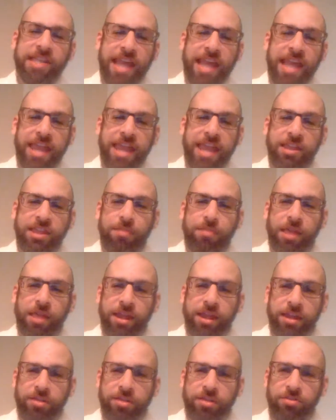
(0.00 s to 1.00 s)
end up like
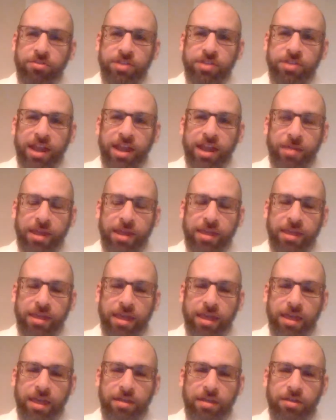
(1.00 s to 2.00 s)
another Dynamite
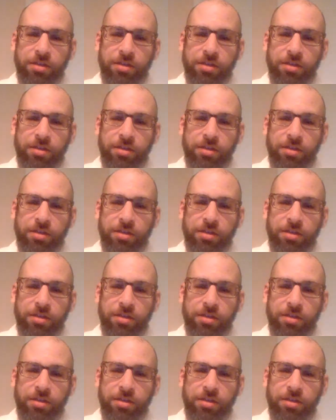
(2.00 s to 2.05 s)
Kid.